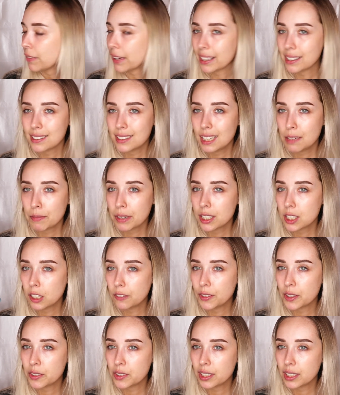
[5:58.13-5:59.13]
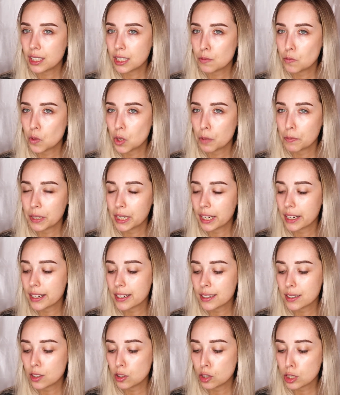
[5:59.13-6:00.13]
I see myself using these more
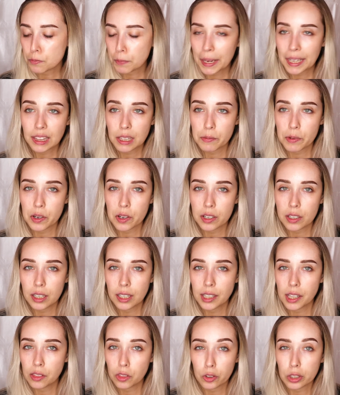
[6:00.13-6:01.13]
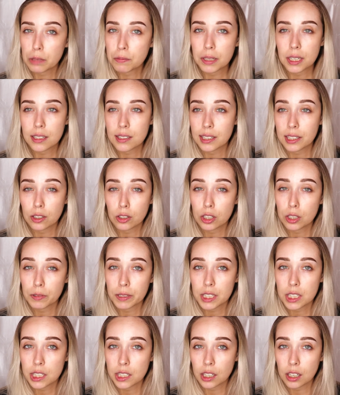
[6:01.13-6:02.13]
because you just paint them on and then 30 minutes later you
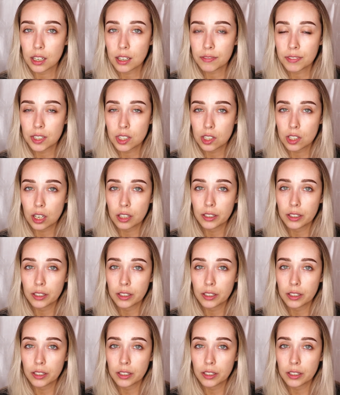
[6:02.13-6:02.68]
rinse it off. It's